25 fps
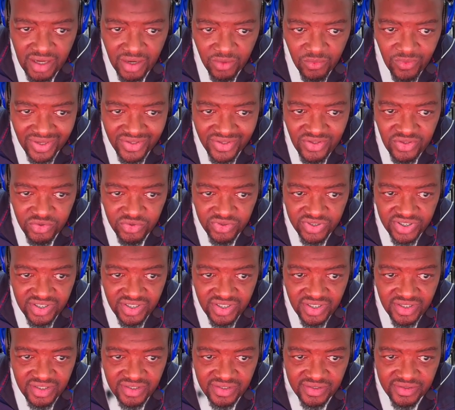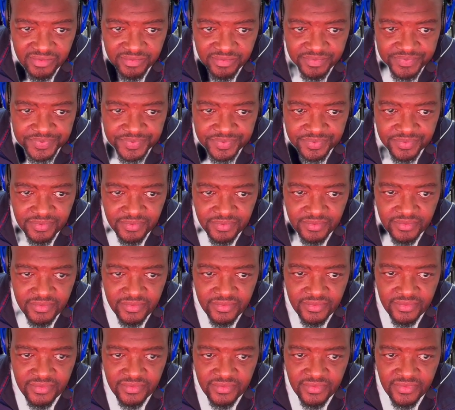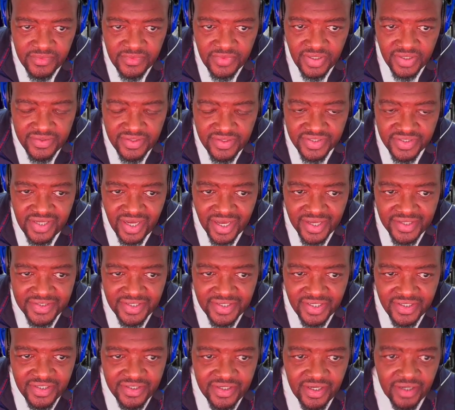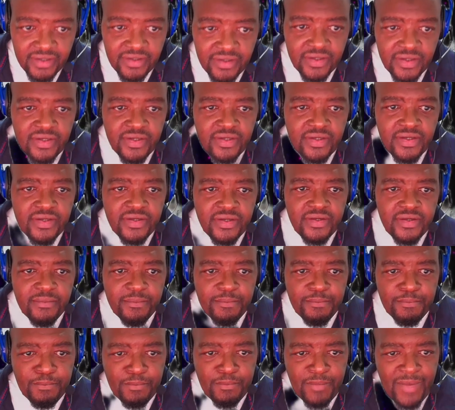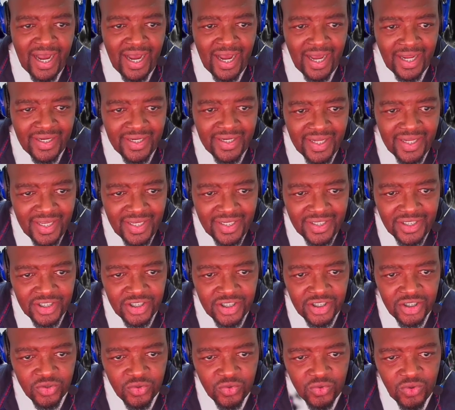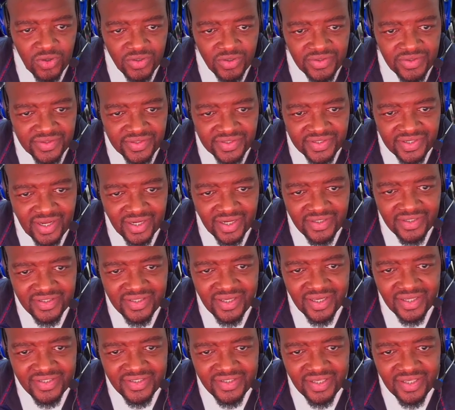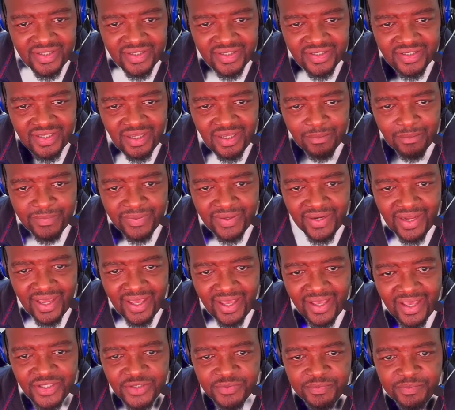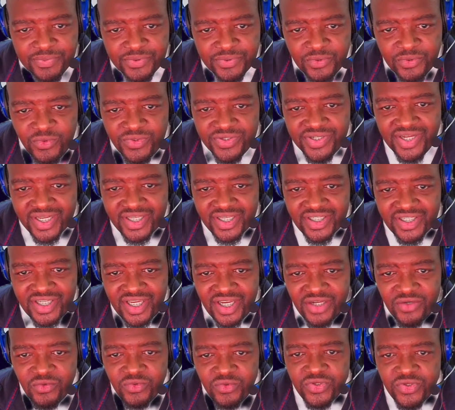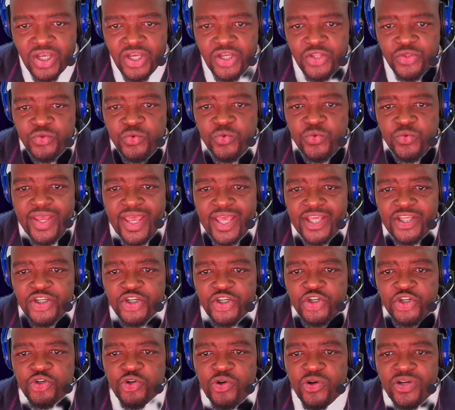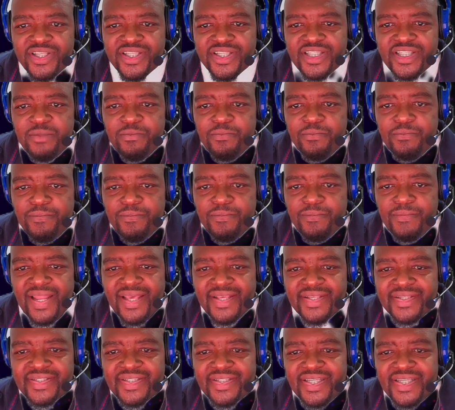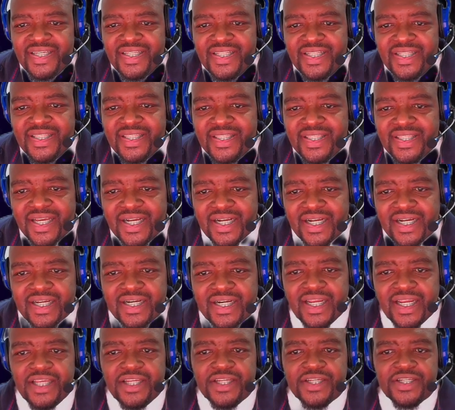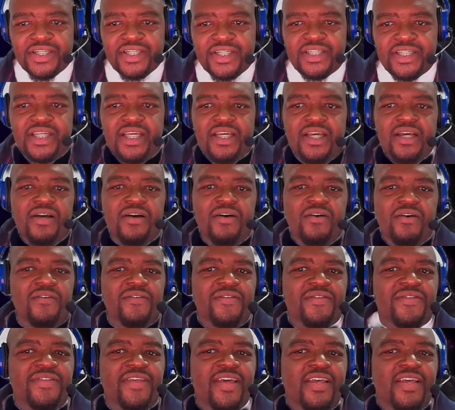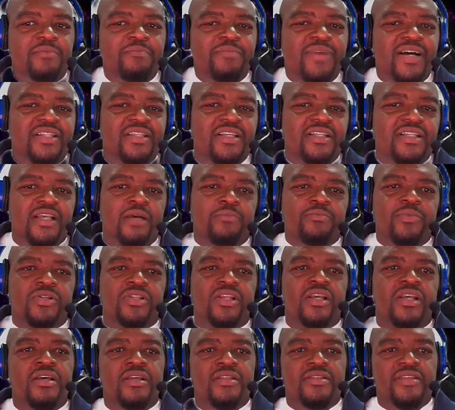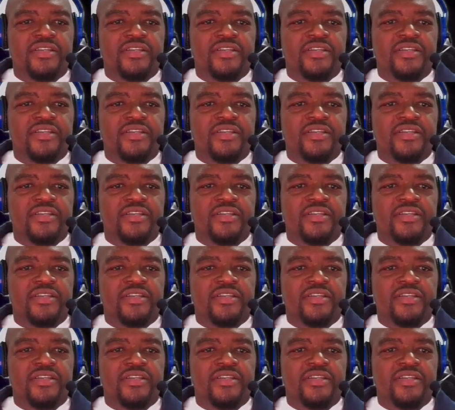I want to see this. This guy is a leader. Manage contractors and suppliers project schedules to ensure seamless integration of third-party support.